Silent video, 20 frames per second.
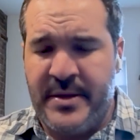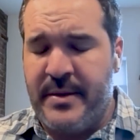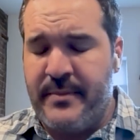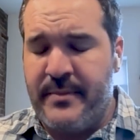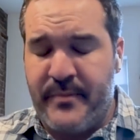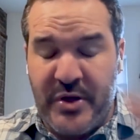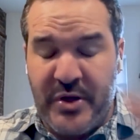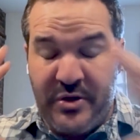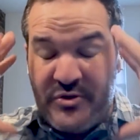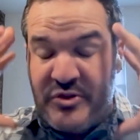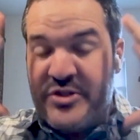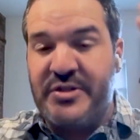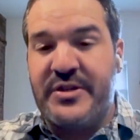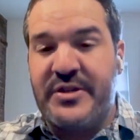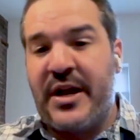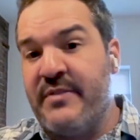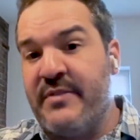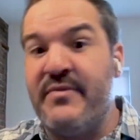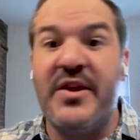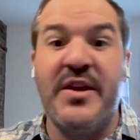but you're just kind
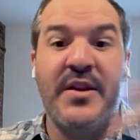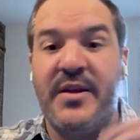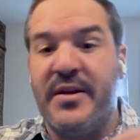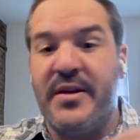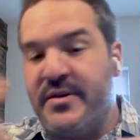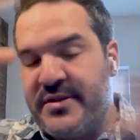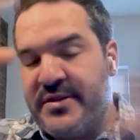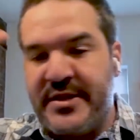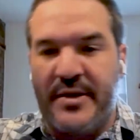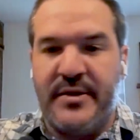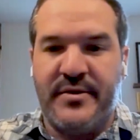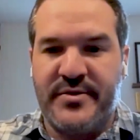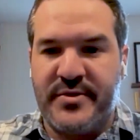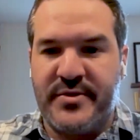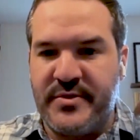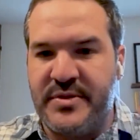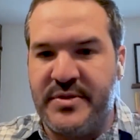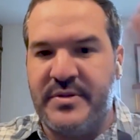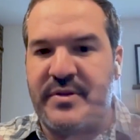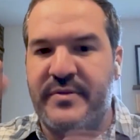of in it, seeing all
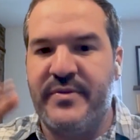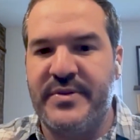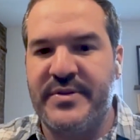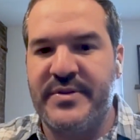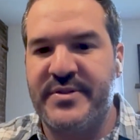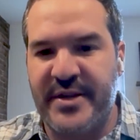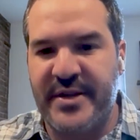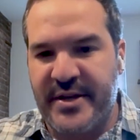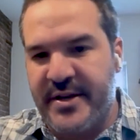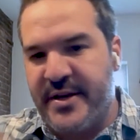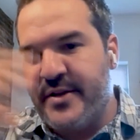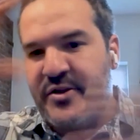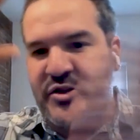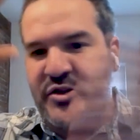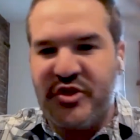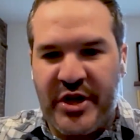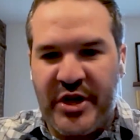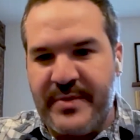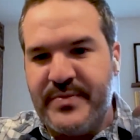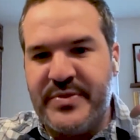sorts of different psychedelic
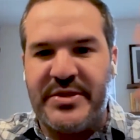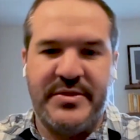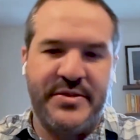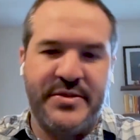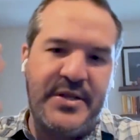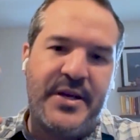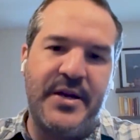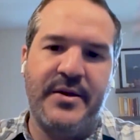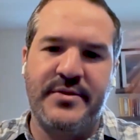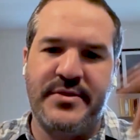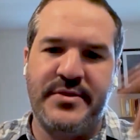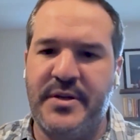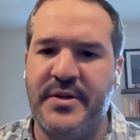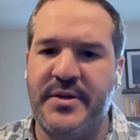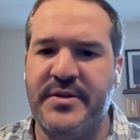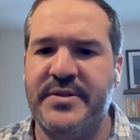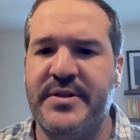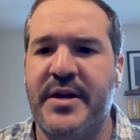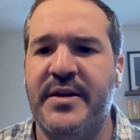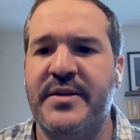shapes and sounds and all
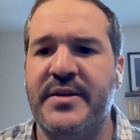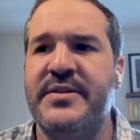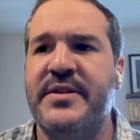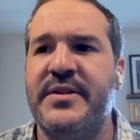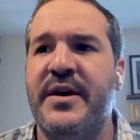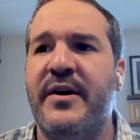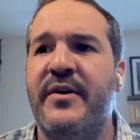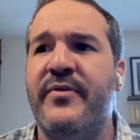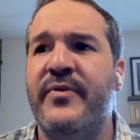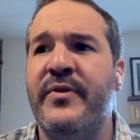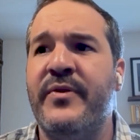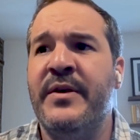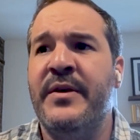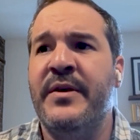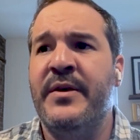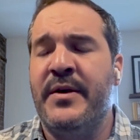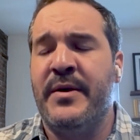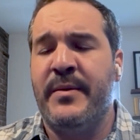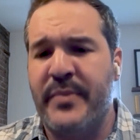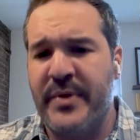this kind of stuff.
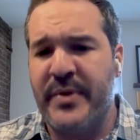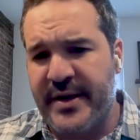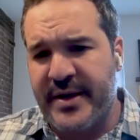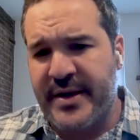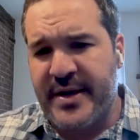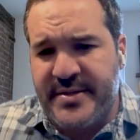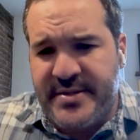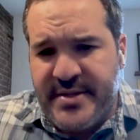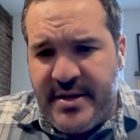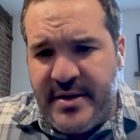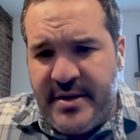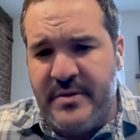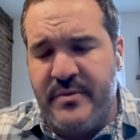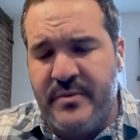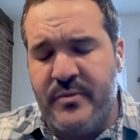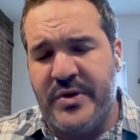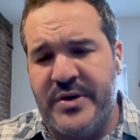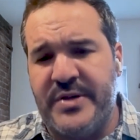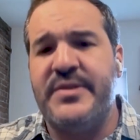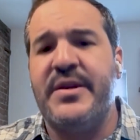But like I said,
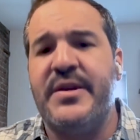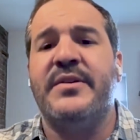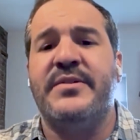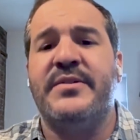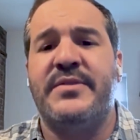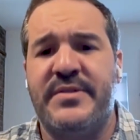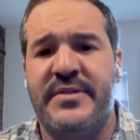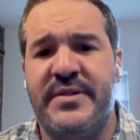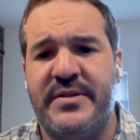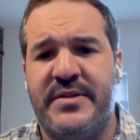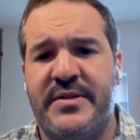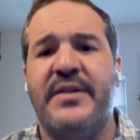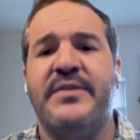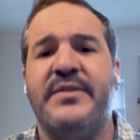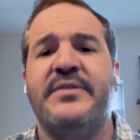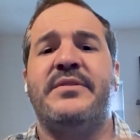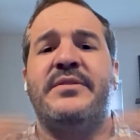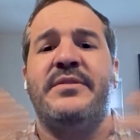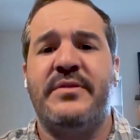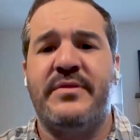what it does is it
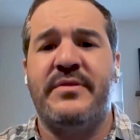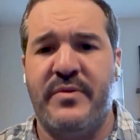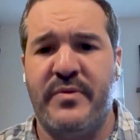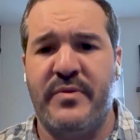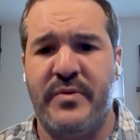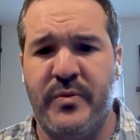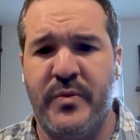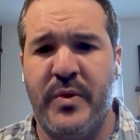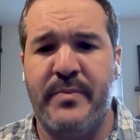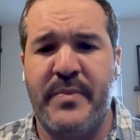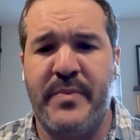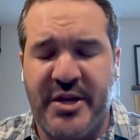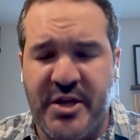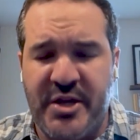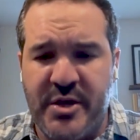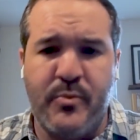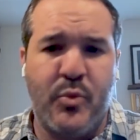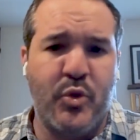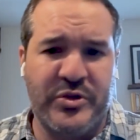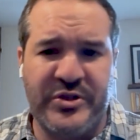tends to, one, make you
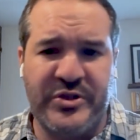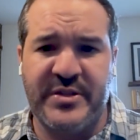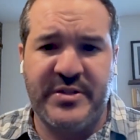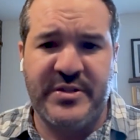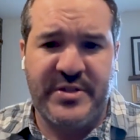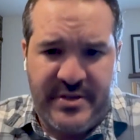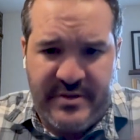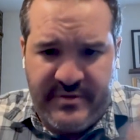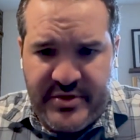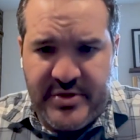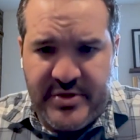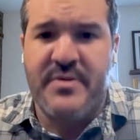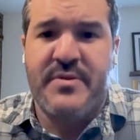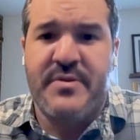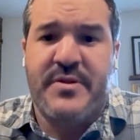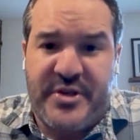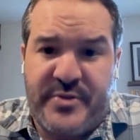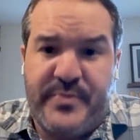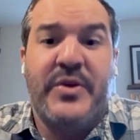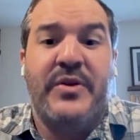more sensitive, so you're
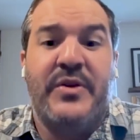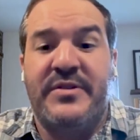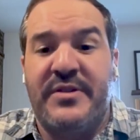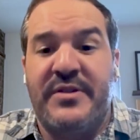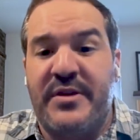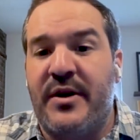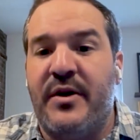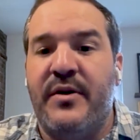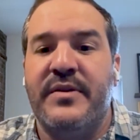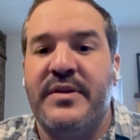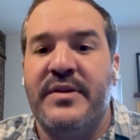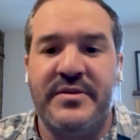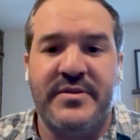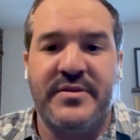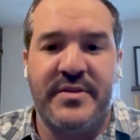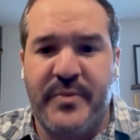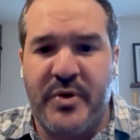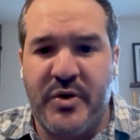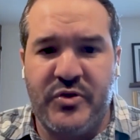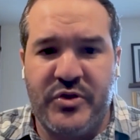experiencing all these
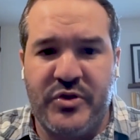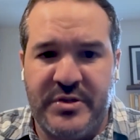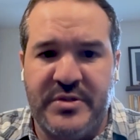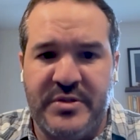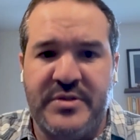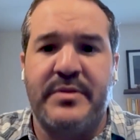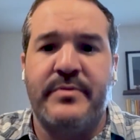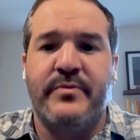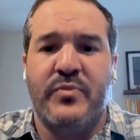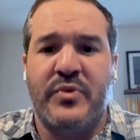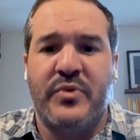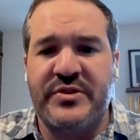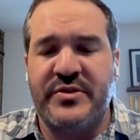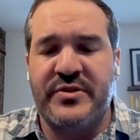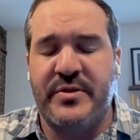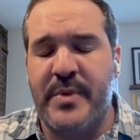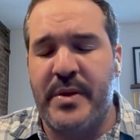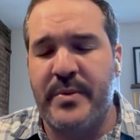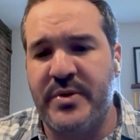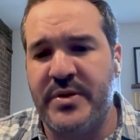emotions and brings them
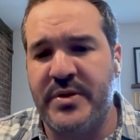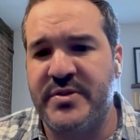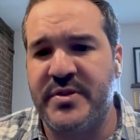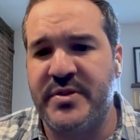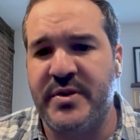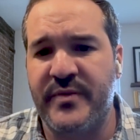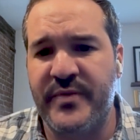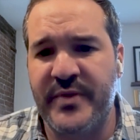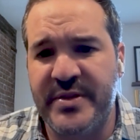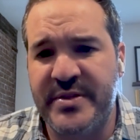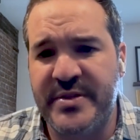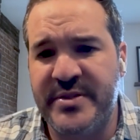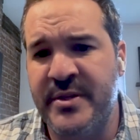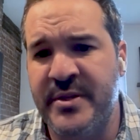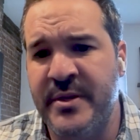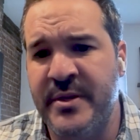up to the surface.